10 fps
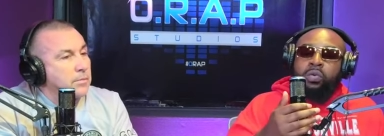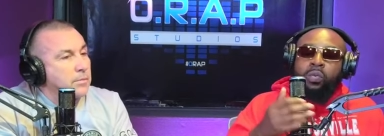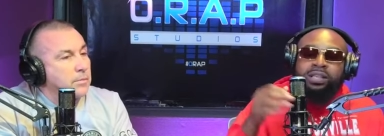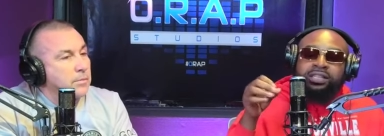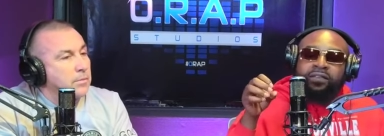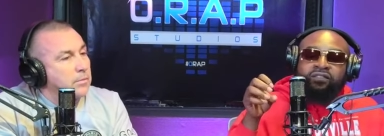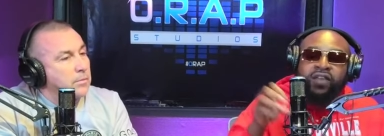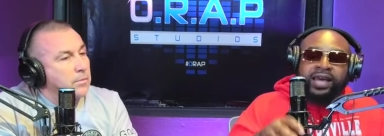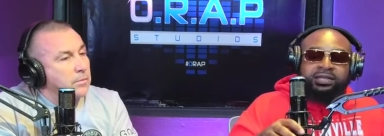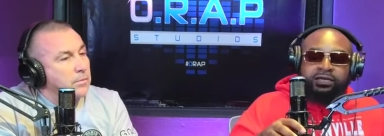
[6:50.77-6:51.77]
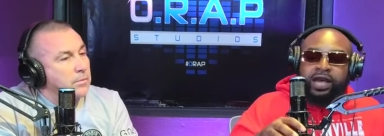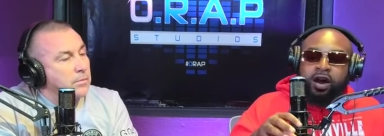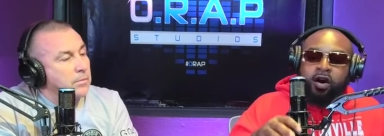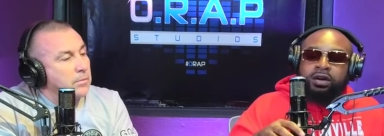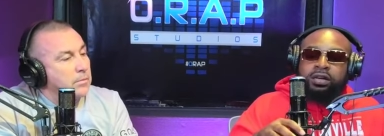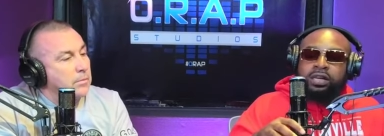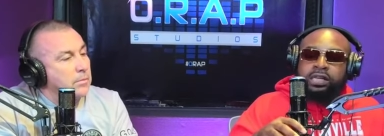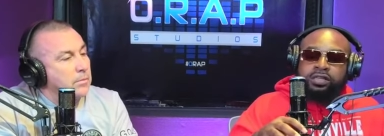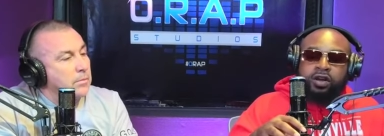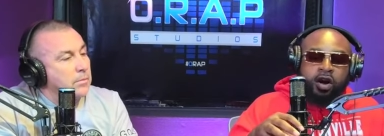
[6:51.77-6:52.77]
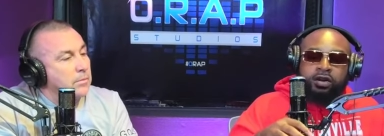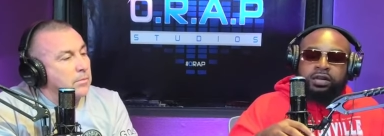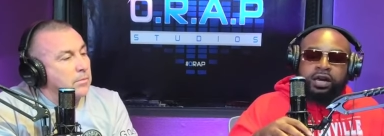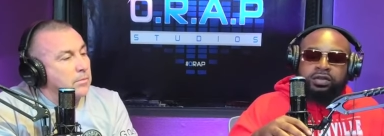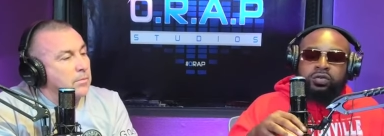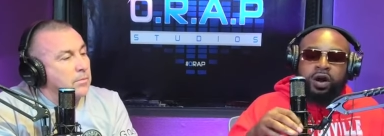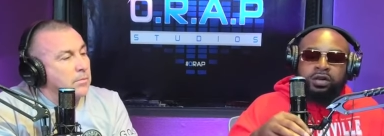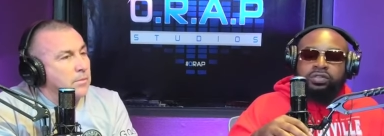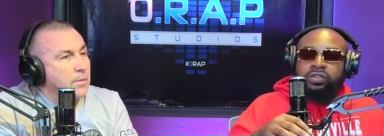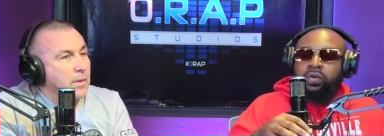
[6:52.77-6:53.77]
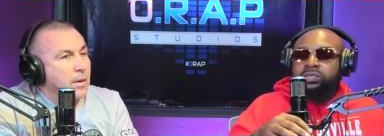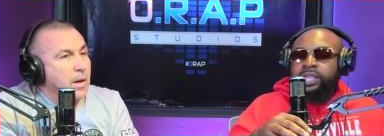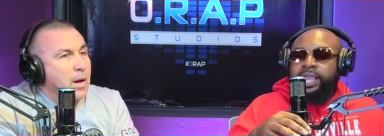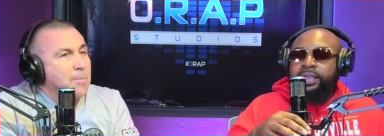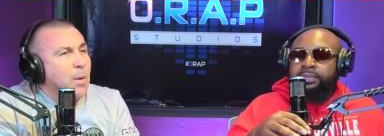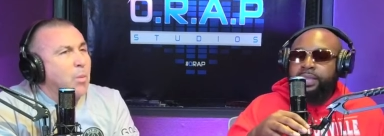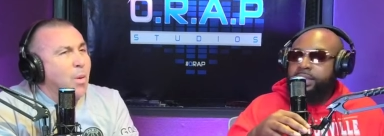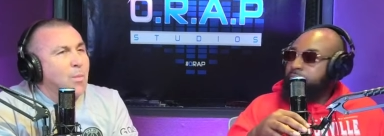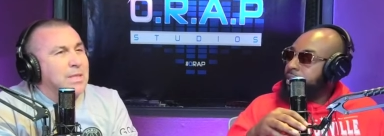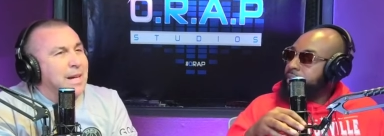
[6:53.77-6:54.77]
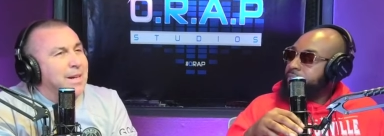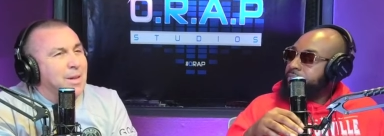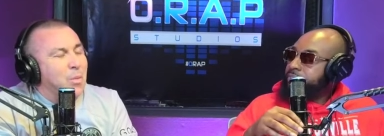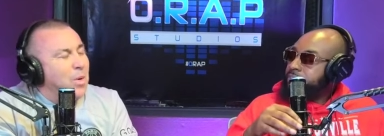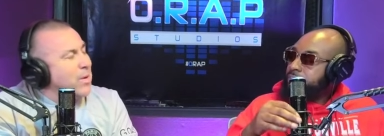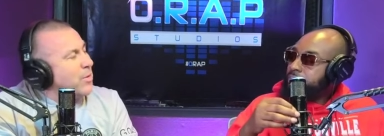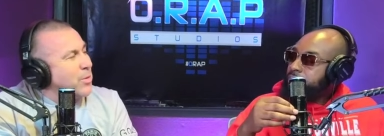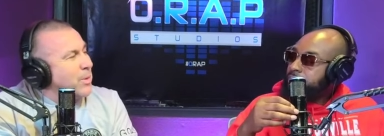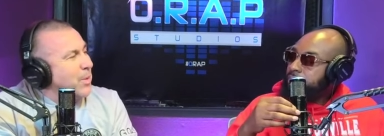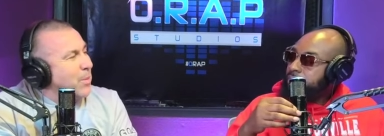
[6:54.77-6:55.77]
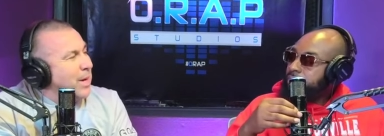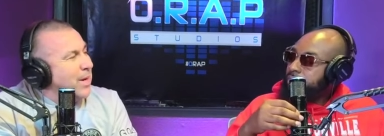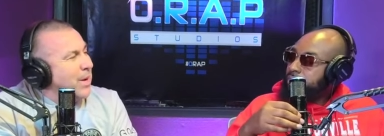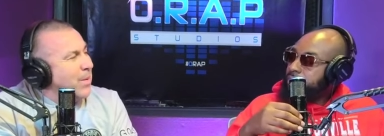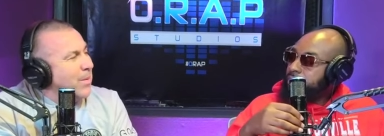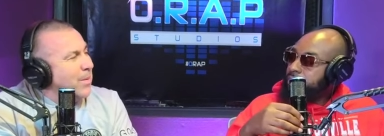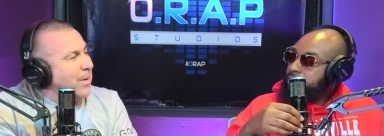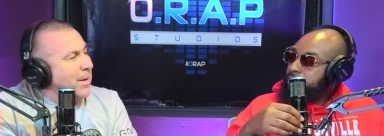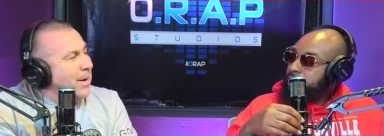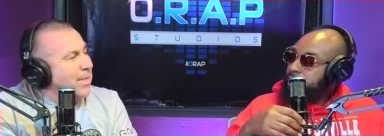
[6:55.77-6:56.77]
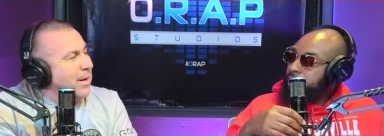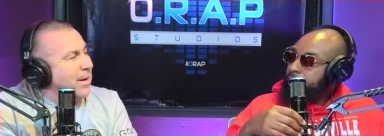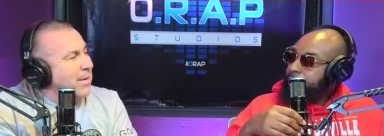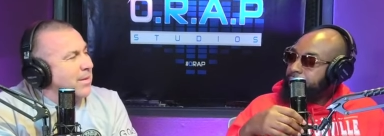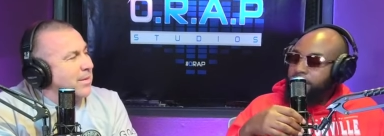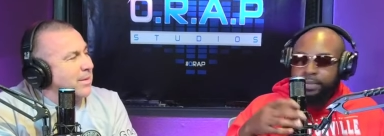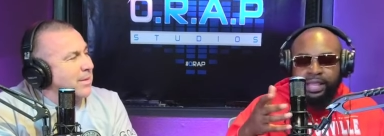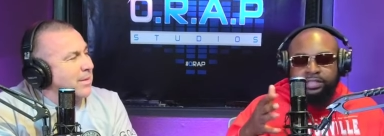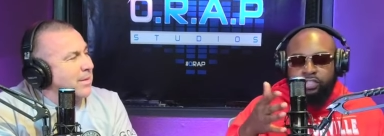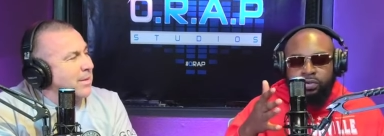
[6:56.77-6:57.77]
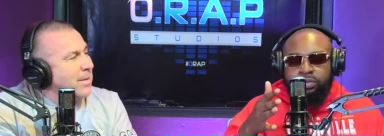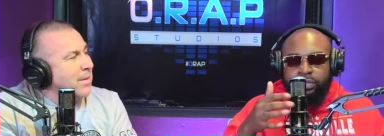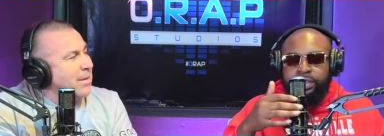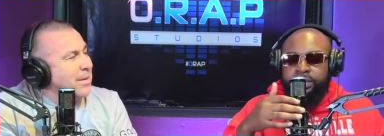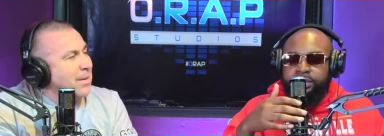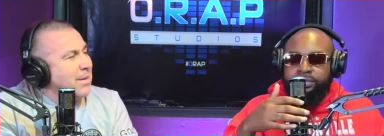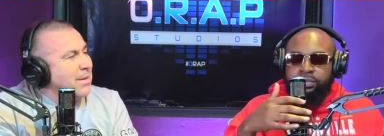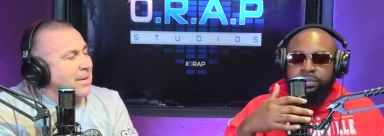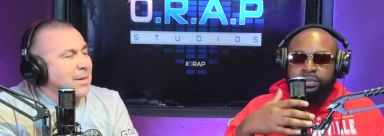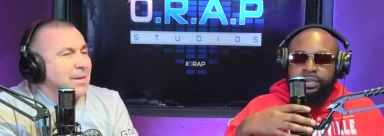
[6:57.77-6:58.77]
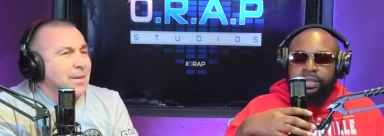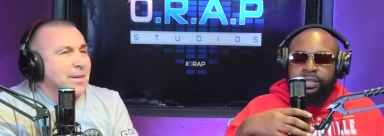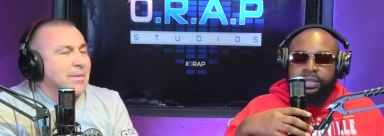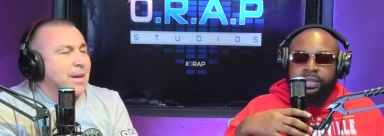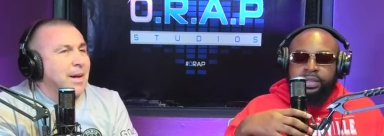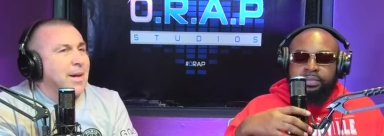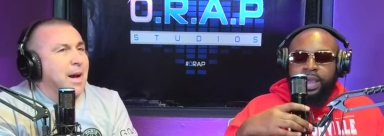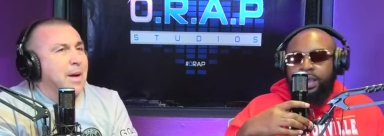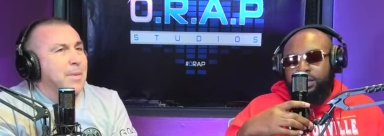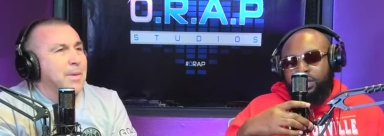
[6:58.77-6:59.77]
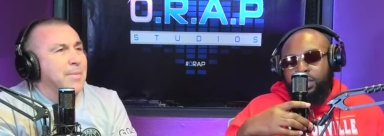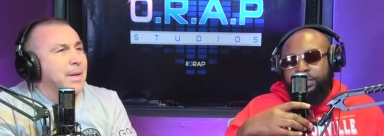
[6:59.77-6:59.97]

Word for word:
Speaker 1: was the face of that hard and the hard and hustle, hard and soul team. But what was that, like a one or two year window?
Speaker 2: I thought
Speaker 1: like a two, three, two to three. Okay.
Speaker 2: But how I long mean, are we